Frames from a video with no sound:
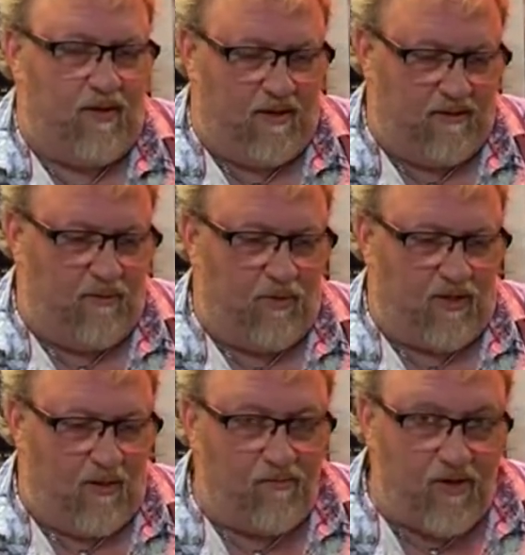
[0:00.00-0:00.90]
and then when it
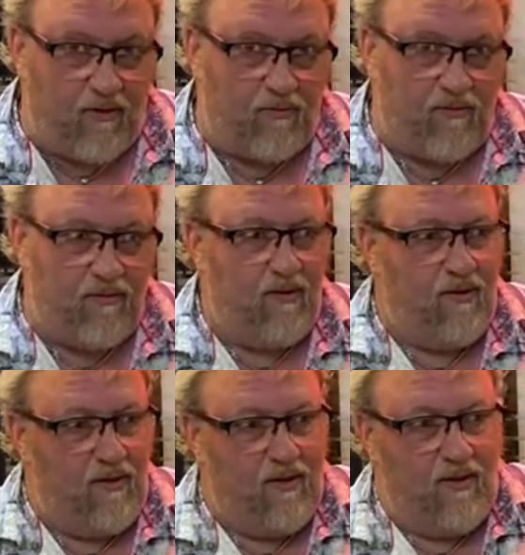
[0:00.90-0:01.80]
comes out,
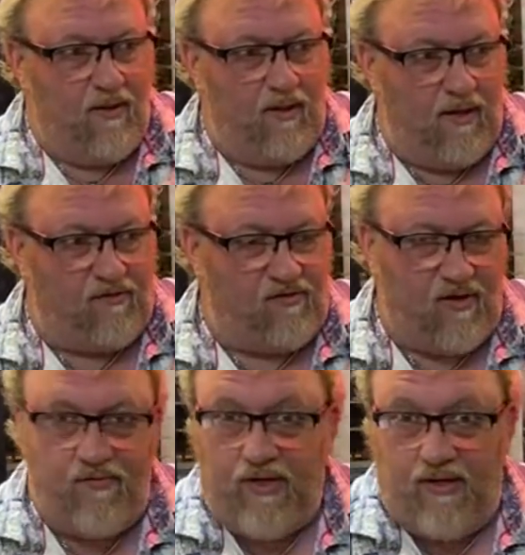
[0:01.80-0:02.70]
it's
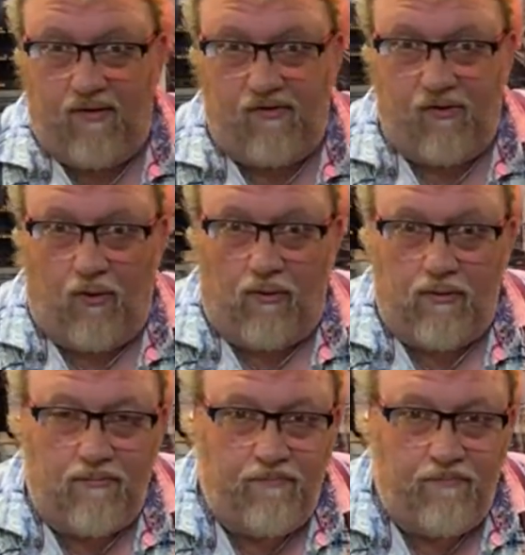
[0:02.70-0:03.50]
70 years old.